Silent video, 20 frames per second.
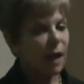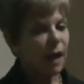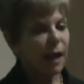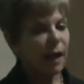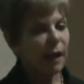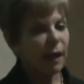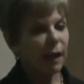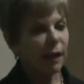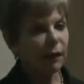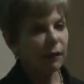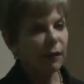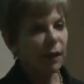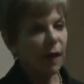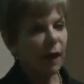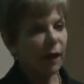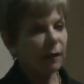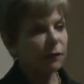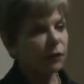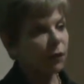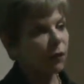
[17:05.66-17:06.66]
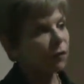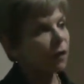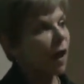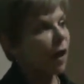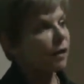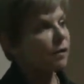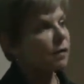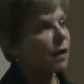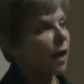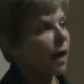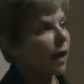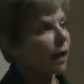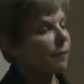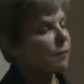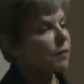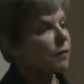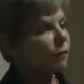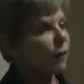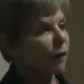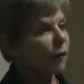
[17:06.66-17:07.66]
And a lot of
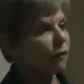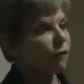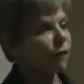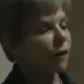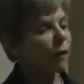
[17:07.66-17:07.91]
times around the